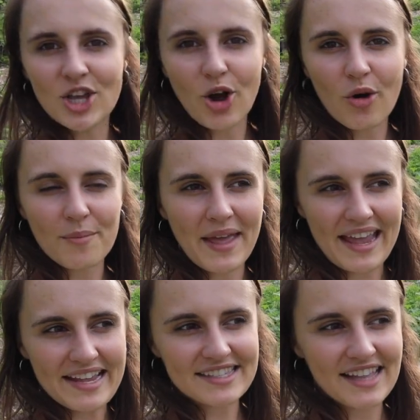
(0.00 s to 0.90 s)
so
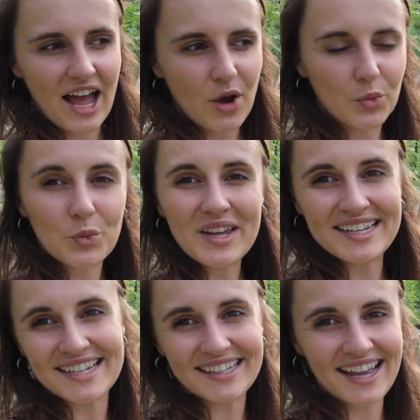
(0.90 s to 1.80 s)
amazed that we
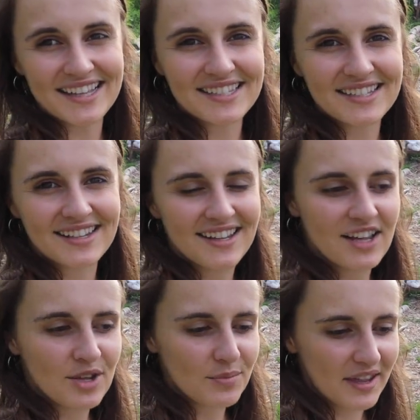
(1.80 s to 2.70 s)
did this
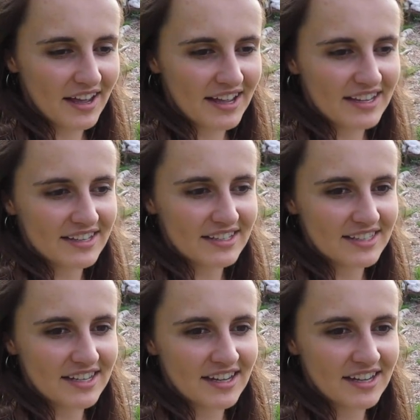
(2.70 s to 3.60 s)
because